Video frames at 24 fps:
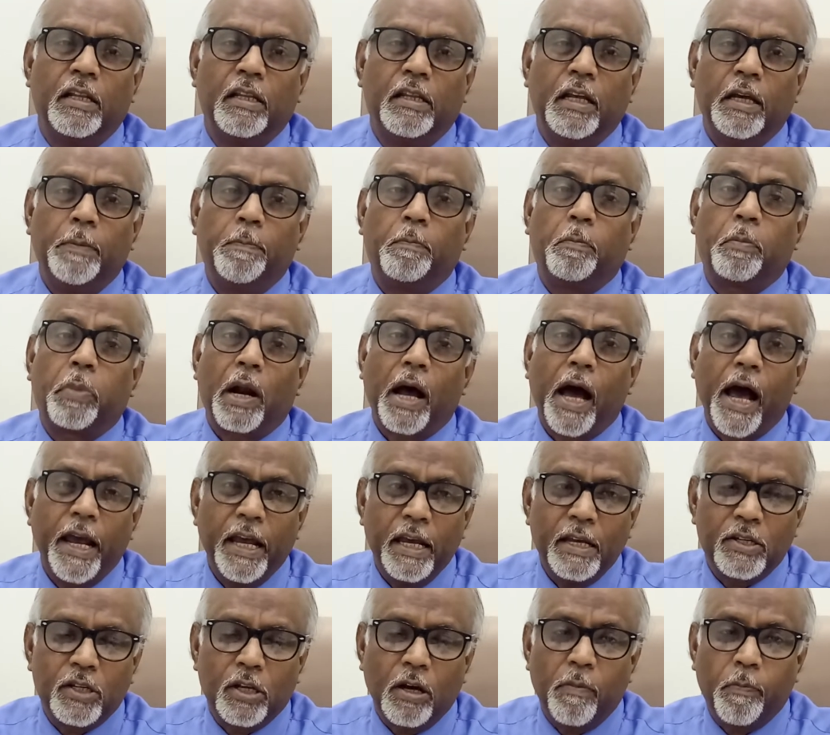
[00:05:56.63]
the
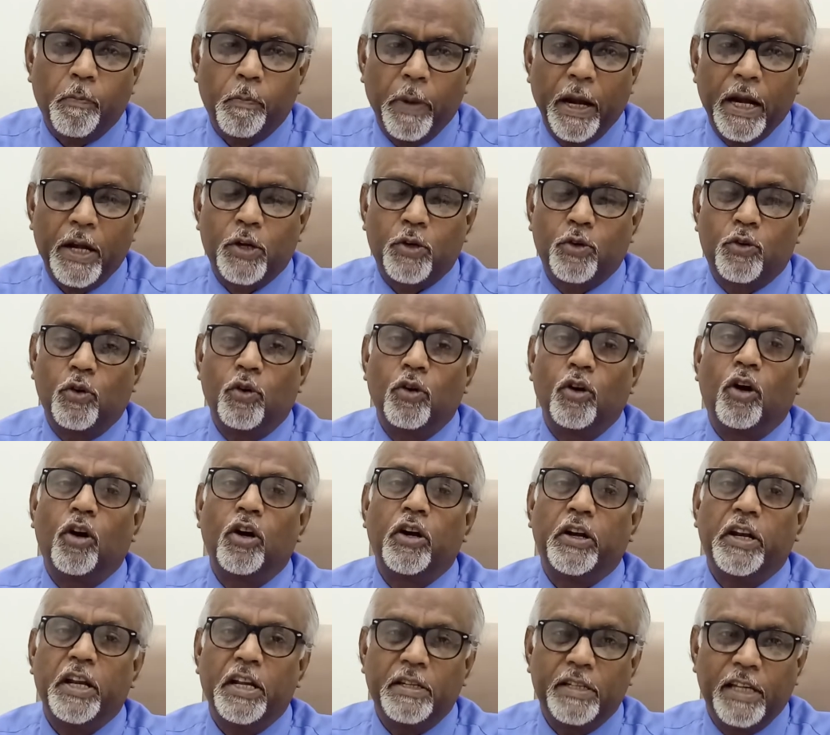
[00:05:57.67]
price of petrol
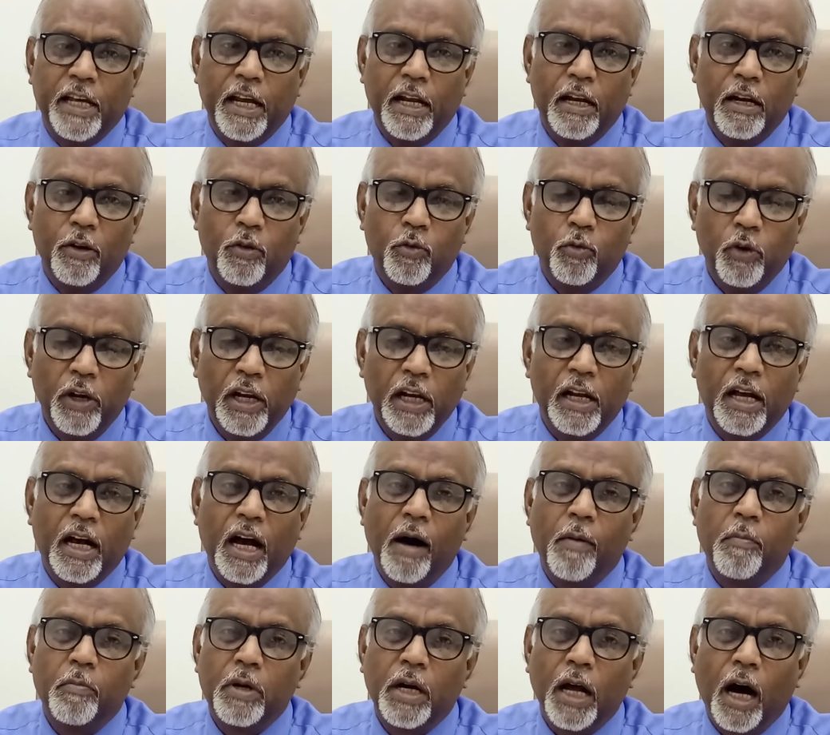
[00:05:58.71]
or diesel will
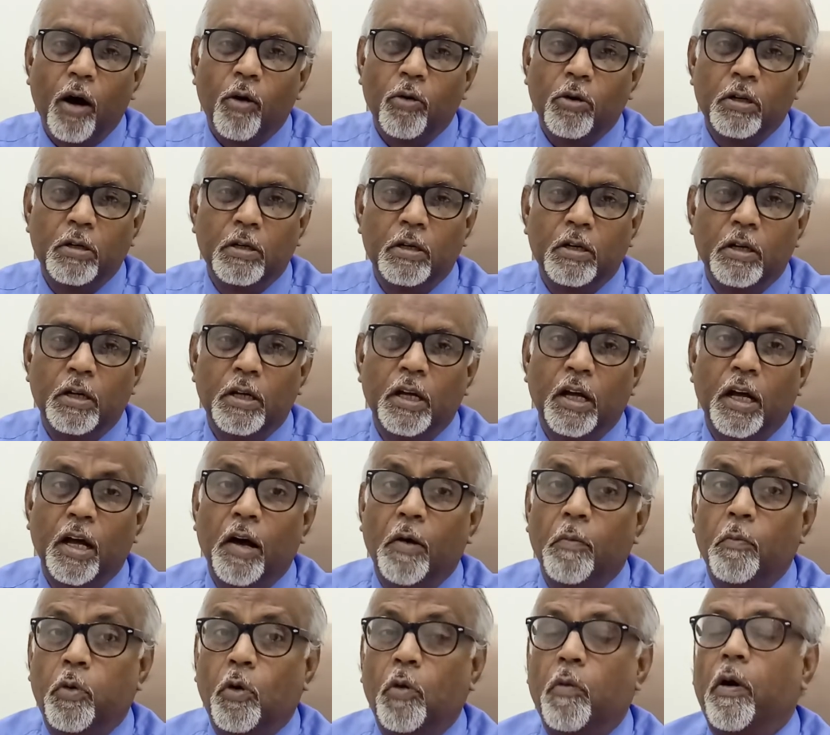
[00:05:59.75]
come down,
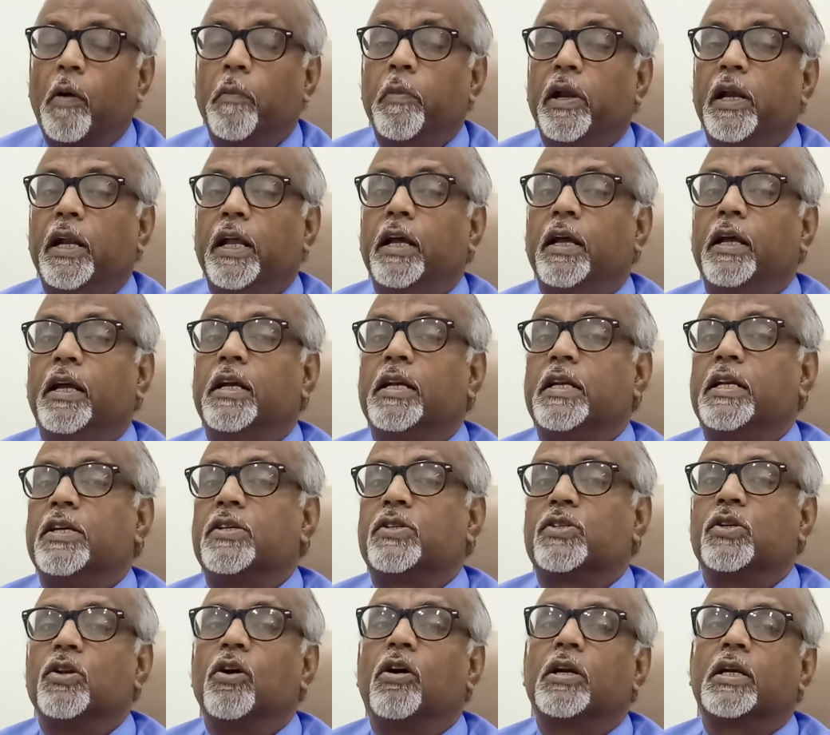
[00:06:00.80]
probably it
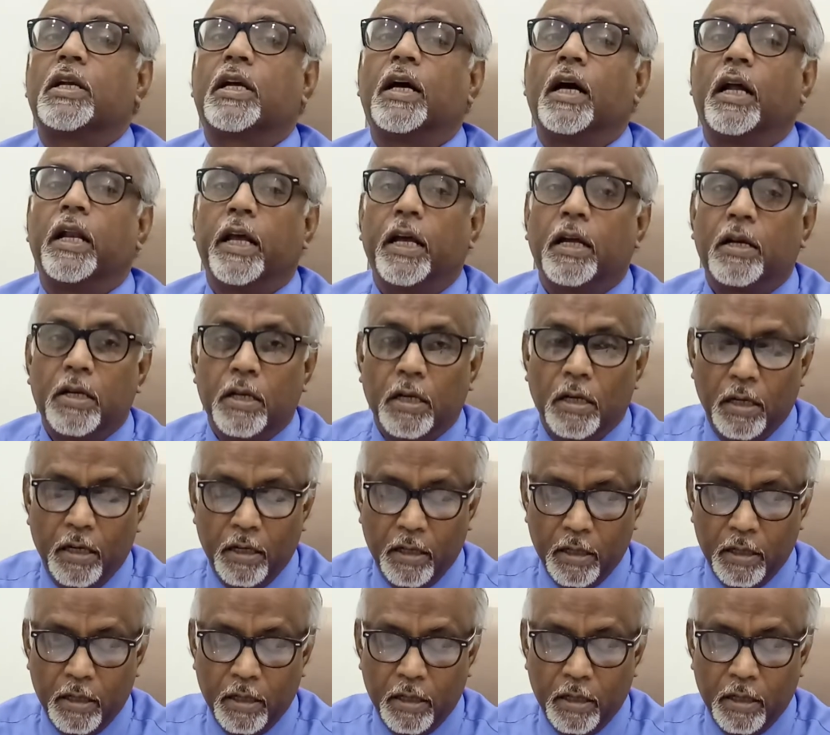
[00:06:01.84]
is not correct.